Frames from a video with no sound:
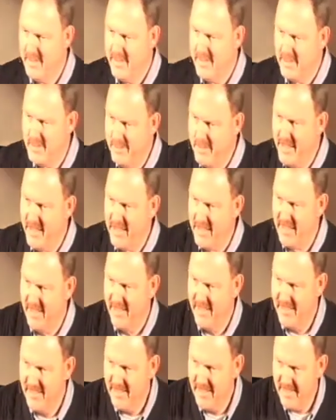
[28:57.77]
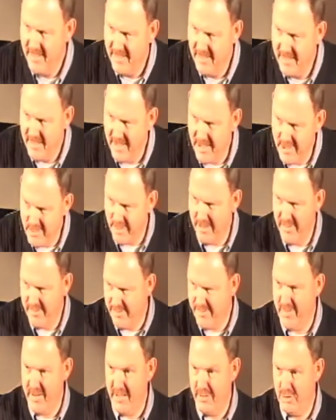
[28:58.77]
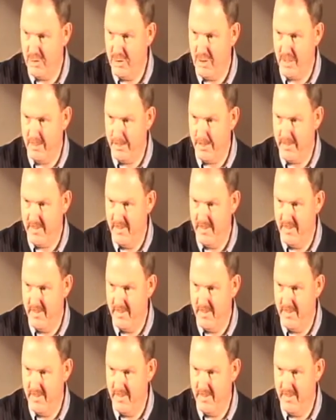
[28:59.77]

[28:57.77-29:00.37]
to make a great friendship.